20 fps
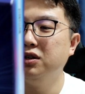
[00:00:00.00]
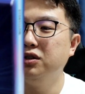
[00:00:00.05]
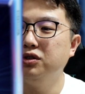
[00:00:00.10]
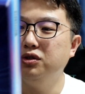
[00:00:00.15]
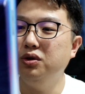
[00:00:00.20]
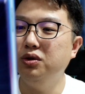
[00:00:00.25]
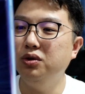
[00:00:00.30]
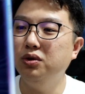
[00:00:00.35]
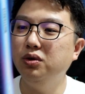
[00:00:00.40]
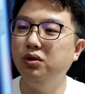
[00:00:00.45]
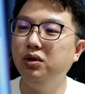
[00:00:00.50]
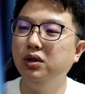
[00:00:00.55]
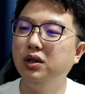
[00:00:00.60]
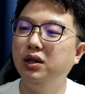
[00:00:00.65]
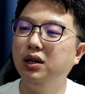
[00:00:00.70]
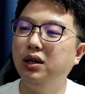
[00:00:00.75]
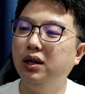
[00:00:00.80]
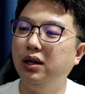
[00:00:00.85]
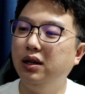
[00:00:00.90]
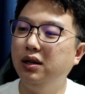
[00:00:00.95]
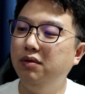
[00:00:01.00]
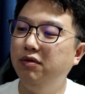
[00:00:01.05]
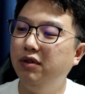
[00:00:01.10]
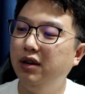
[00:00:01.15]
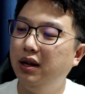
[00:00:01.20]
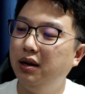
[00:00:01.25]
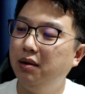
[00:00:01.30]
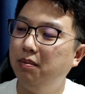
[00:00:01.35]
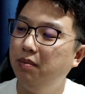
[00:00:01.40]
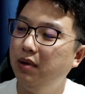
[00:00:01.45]
So
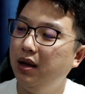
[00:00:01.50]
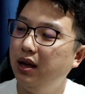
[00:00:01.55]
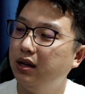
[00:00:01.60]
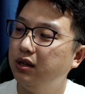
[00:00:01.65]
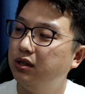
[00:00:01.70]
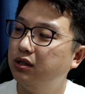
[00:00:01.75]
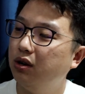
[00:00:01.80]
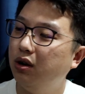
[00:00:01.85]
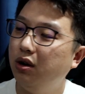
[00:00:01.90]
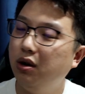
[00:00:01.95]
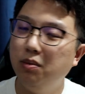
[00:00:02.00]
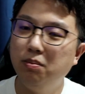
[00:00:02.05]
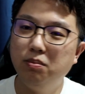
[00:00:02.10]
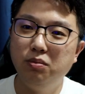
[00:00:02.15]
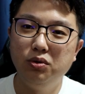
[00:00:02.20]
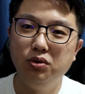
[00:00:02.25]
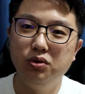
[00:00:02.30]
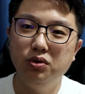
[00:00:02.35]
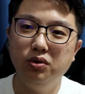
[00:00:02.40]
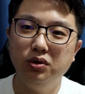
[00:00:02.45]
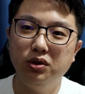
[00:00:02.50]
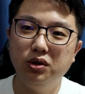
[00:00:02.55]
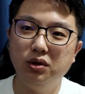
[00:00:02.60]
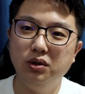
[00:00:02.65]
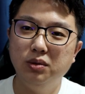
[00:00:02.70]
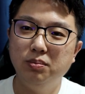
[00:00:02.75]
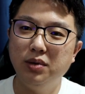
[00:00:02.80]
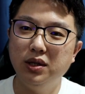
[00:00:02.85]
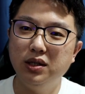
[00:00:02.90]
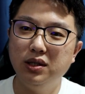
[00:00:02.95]
even at the back is all blue,
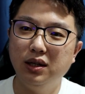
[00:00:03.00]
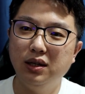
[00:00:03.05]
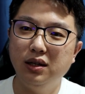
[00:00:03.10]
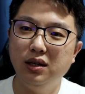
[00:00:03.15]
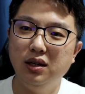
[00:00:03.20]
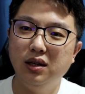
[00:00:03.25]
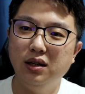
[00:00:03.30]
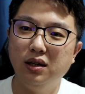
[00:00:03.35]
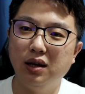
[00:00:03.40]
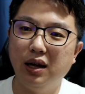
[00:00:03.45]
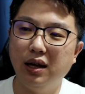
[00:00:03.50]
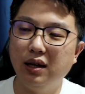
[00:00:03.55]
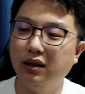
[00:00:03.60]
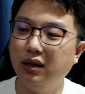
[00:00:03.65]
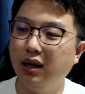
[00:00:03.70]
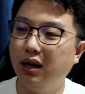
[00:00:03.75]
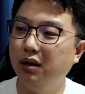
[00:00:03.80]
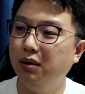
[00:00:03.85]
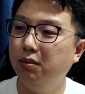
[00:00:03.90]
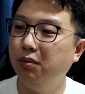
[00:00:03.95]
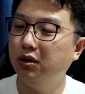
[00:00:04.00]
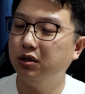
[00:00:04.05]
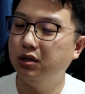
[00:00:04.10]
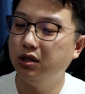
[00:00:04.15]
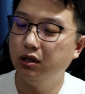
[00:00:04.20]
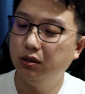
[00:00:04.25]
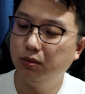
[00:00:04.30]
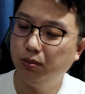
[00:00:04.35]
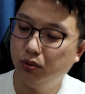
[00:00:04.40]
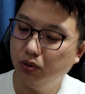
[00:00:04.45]
so basically the entire box
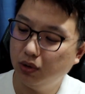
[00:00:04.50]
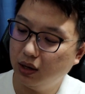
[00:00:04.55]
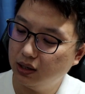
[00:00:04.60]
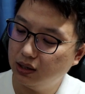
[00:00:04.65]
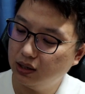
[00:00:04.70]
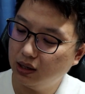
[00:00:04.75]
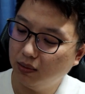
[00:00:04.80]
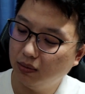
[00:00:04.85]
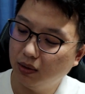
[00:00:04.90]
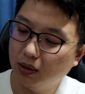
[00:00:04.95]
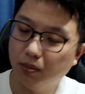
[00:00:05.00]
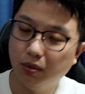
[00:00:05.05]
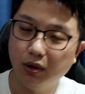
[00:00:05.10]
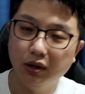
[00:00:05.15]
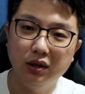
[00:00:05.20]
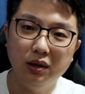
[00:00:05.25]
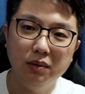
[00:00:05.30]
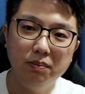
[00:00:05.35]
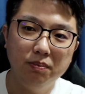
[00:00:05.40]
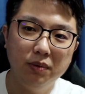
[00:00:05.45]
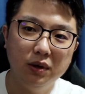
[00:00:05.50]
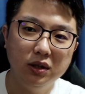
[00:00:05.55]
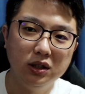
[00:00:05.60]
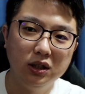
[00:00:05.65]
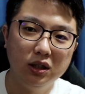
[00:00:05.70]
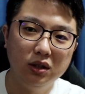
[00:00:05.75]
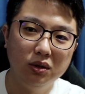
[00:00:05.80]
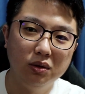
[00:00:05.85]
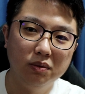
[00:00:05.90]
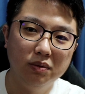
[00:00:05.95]
is blue except the bottom
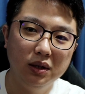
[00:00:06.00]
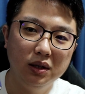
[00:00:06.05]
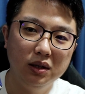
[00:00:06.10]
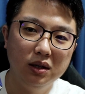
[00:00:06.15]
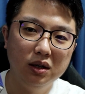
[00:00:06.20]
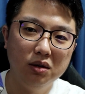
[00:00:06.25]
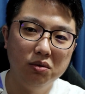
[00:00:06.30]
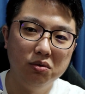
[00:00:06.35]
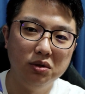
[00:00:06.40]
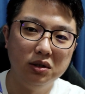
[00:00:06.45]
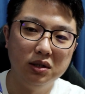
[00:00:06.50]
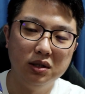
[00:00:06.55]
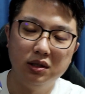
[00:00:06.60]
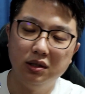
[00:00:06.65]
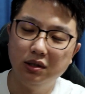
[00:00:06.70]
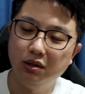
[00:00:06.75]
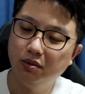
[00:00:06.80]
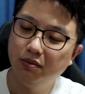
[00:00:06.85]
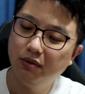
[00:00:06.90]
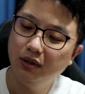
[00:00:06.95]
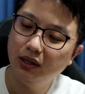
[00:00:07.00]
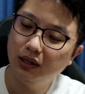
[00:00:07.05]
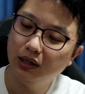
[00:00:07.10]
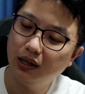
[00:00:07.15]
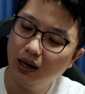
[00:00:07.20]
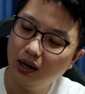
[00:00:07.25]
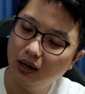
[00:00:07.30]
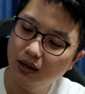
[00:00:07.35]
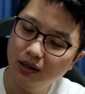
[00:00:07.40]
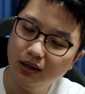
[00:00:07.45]
portion over here, which is silver in
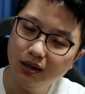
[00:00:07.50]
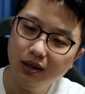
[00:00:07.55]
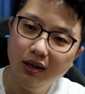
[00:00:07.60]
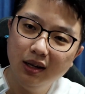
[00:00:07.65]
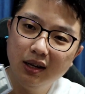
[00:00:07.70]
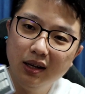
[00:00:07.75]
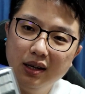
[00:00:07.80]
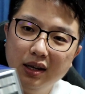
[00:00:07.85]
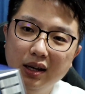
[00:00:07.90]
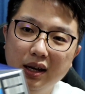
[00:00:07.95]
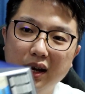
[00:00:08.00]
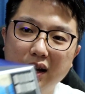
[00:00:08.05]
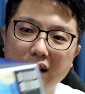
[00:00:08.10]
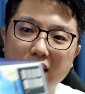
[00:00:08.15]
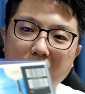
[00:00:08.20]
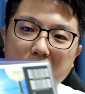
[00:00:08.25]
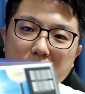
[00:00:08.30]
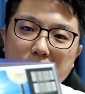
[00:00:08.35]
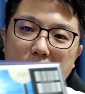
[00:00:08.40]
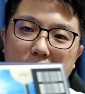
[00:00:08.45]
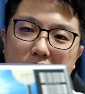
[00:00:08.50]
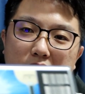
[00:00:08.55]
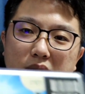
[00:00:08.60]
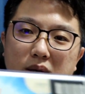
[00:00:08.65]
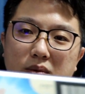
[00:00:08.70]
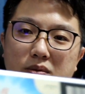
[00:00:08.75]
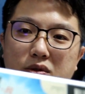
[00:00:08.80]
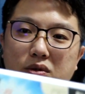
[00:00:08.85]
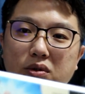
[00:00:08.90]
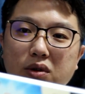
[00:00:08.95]
color. And at the
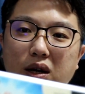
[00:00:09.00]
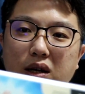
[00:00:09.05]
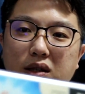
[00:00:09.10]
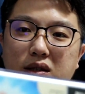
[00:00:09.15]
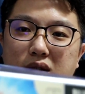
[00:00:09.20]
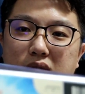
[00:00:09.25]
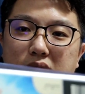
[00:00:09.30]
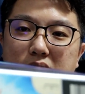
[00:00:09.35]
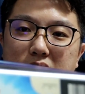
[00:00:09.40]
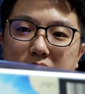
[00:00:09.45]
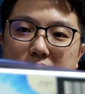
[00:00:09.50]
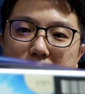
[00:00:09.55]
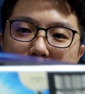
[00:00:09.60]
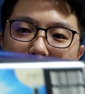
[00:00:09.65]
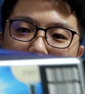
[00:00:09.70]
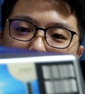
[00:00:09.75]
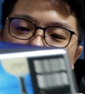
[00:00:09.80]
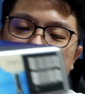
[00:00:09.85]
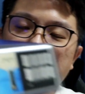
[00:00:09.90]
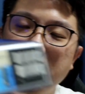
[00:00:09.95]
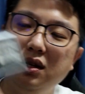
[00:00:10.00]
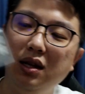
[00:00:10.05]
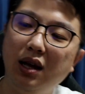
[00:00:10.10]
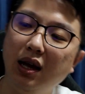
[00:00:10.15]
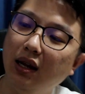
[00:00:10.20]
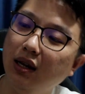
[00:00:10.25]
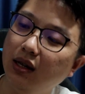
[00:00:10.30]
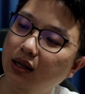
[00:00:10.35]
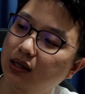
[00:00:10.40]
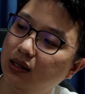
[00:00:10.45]
bottom you will actually see
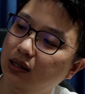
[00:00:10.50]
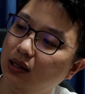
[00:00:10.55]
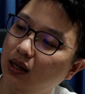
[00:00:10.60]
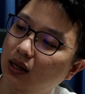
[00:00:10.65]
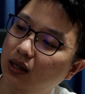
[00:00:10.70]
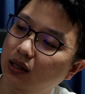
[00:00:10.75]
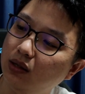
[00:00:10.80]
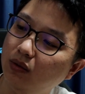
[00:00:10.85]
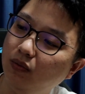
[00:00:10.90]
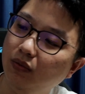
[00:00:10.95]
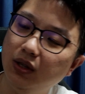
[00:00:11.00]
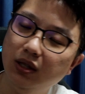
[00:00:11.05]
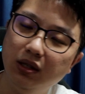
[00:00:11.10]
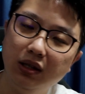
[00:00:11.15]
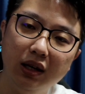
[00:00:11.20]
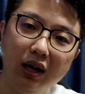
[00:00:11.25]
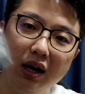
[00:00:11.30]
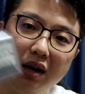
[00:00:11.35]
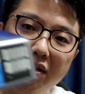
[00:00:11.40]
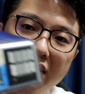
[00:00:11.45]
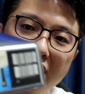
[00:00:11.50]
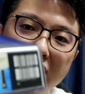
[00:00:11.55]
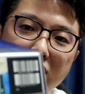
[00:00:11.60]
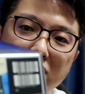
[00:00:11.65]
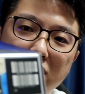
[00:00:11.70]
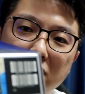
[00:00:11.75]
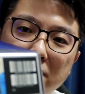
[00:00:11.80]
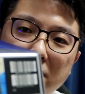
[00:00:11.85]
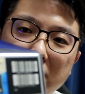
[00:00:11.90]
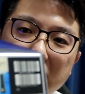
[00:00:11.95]
that it says Viscaria
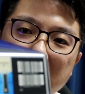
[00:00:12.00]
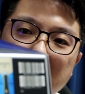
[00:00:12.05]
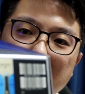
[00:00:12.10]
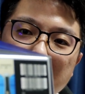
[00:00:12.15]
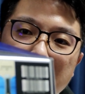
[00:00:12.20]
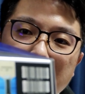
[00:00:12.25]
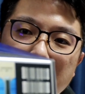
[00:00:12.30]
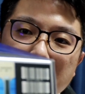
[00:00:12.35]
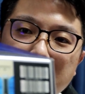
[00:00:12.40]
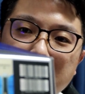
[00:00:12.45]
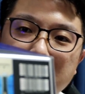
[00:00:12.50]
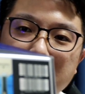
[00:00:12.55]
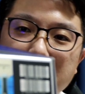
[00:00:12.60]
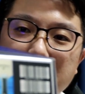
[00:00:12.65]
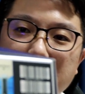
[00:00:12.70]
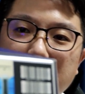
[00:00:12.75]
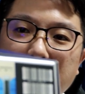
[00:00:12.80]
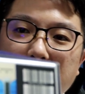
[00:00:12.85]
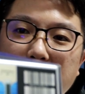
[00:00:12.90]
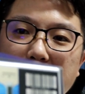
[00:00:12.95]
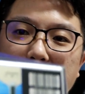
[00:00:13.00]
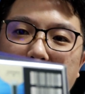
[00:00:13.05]
Super ALC.